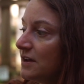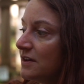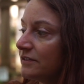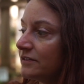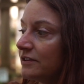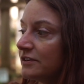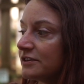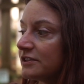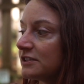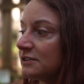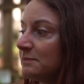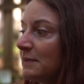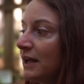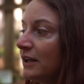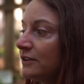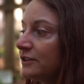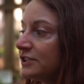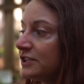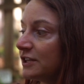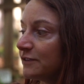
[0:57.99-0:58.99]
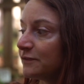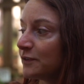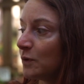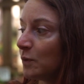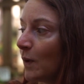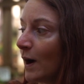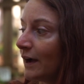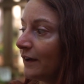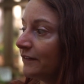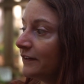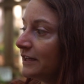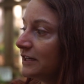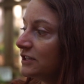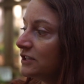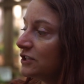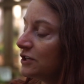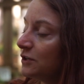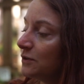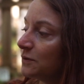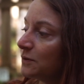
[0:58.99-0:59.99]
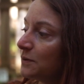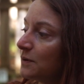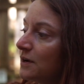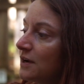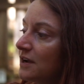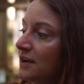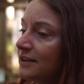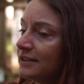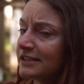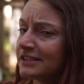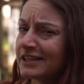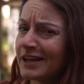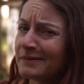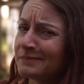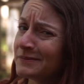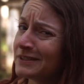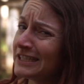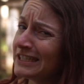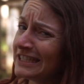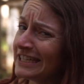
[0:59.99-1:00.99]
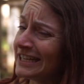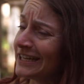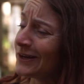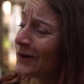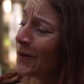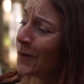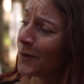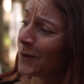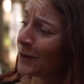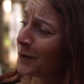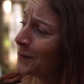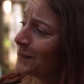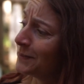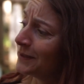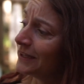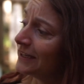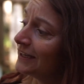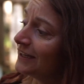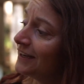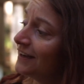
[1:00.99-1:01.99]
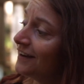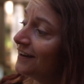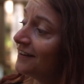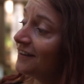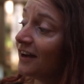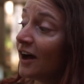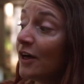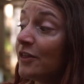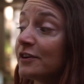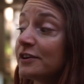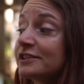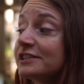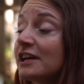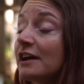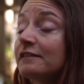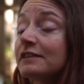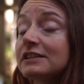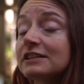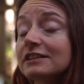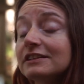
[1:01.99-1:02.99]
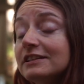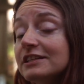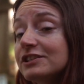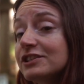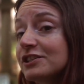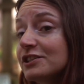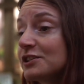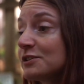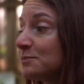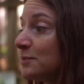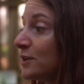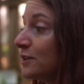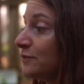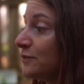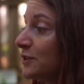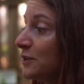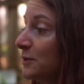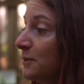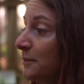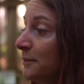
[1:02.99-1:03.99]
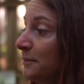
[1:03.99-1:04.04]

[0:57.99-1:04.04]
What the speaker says: Their smells differ wildly too. Some stink horribly, others have a delicious perfume.